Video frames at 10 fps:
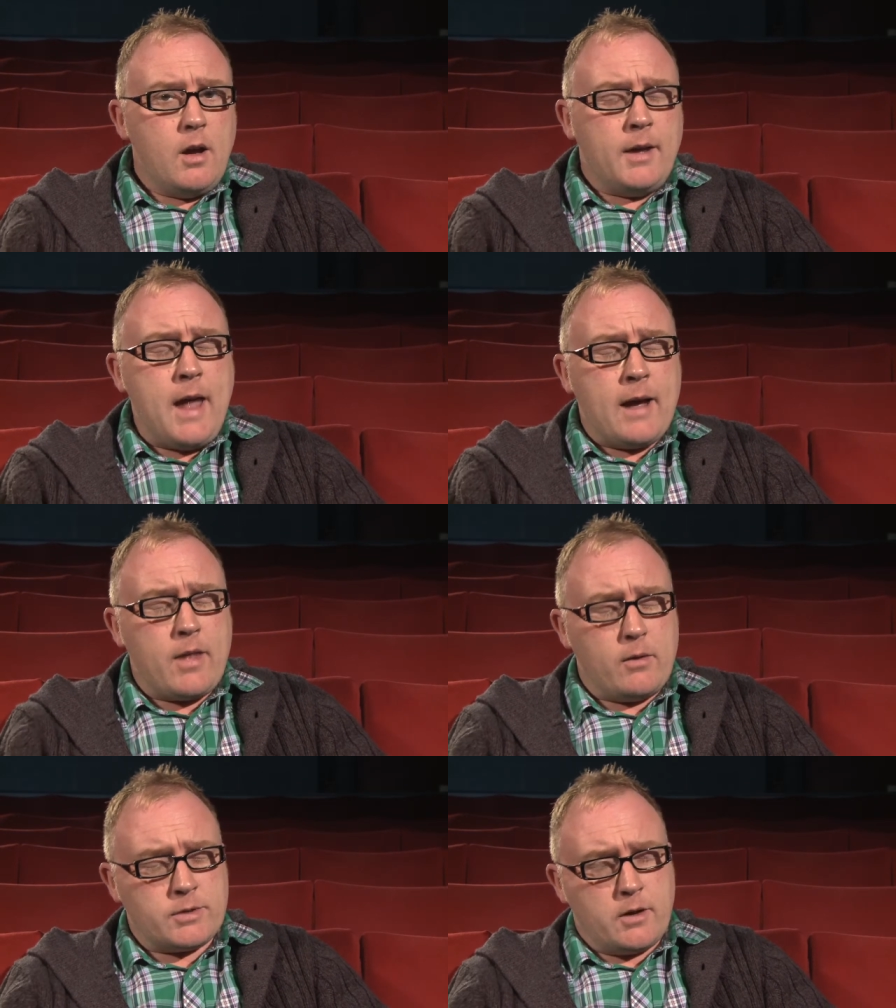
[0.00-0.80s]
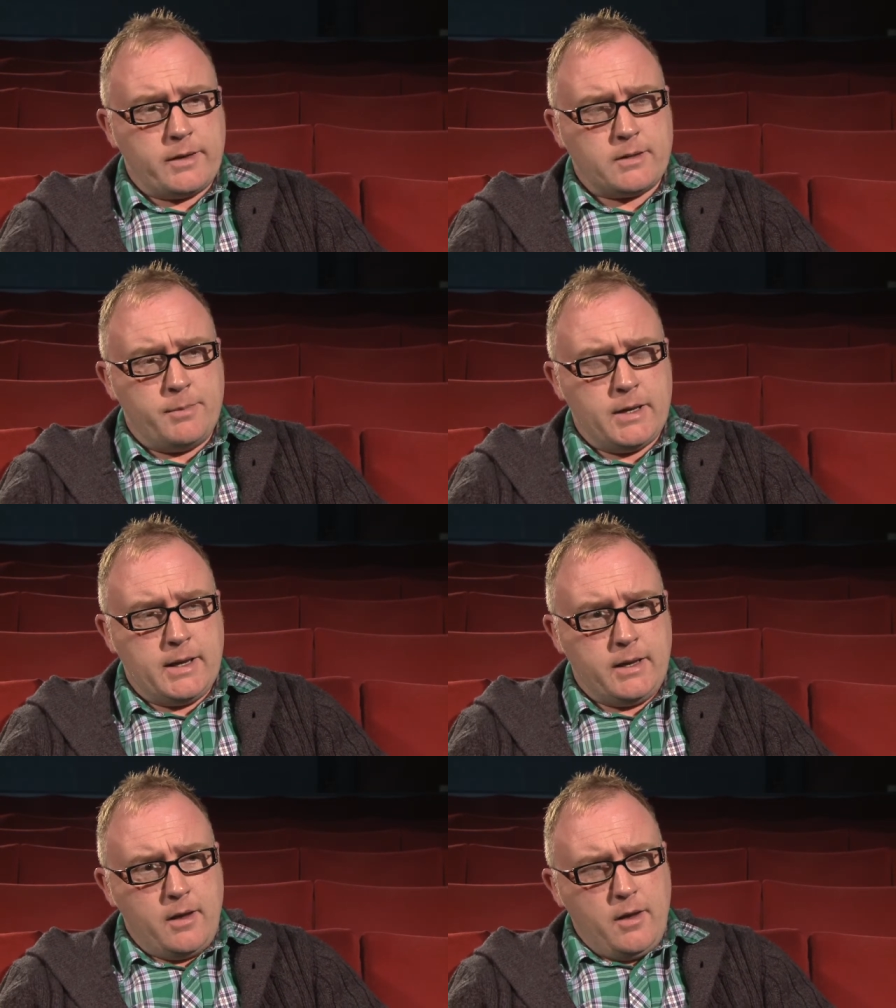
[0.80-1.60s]
and how that was going to
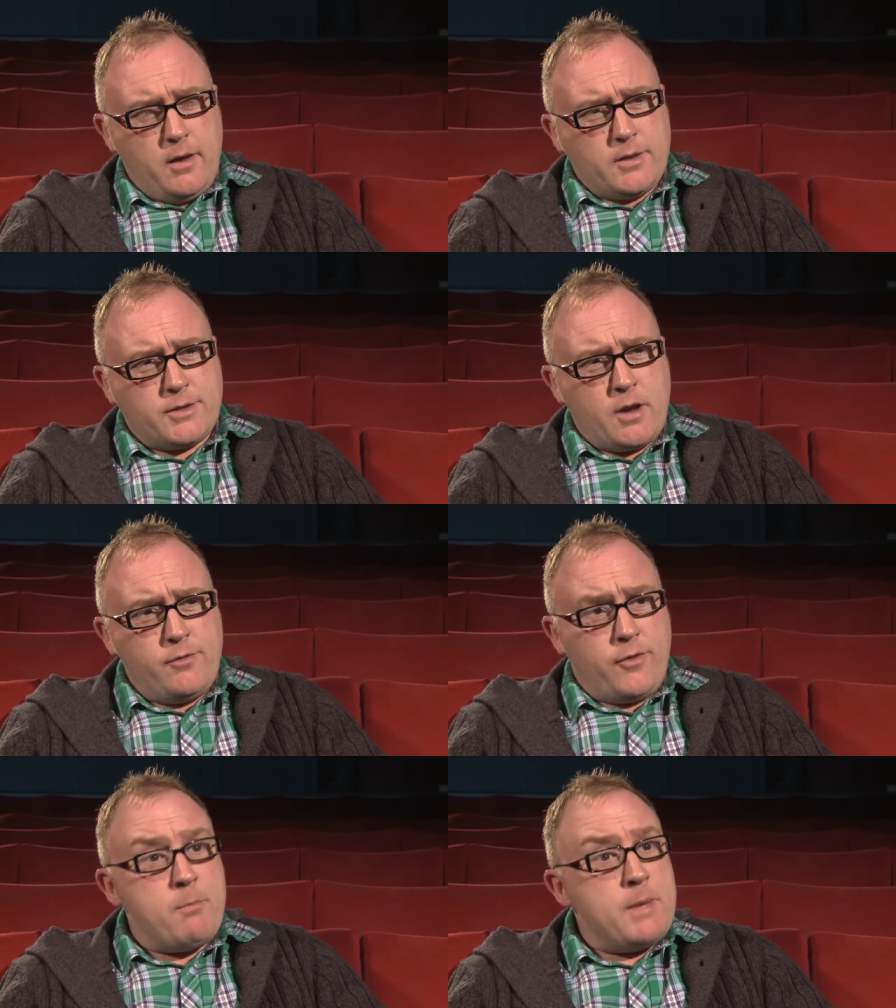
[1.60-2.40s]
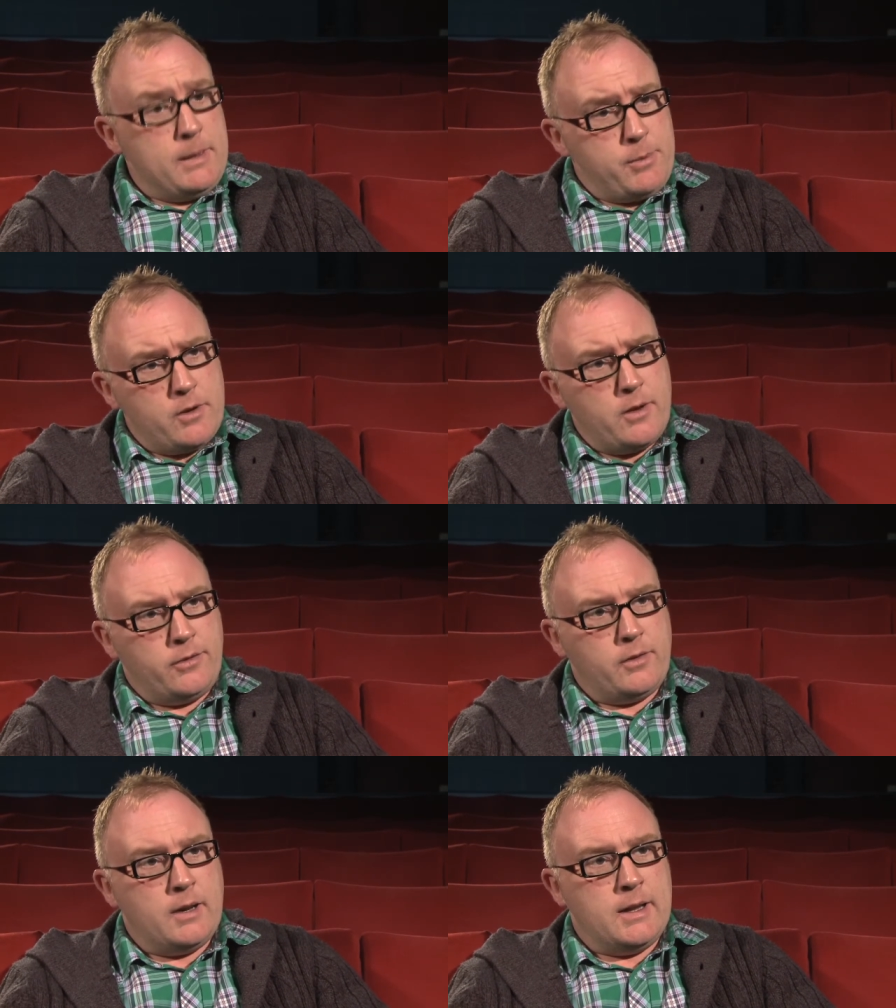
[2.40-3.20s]
be. So for me
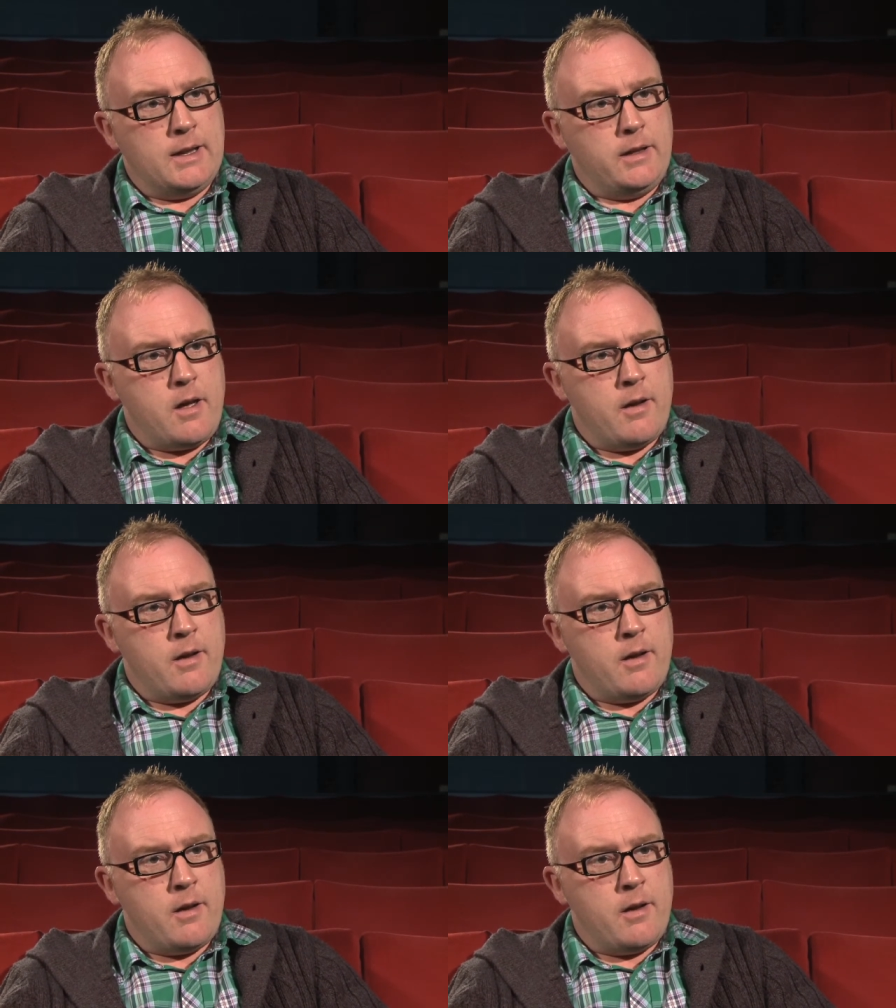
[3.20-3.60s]
personally,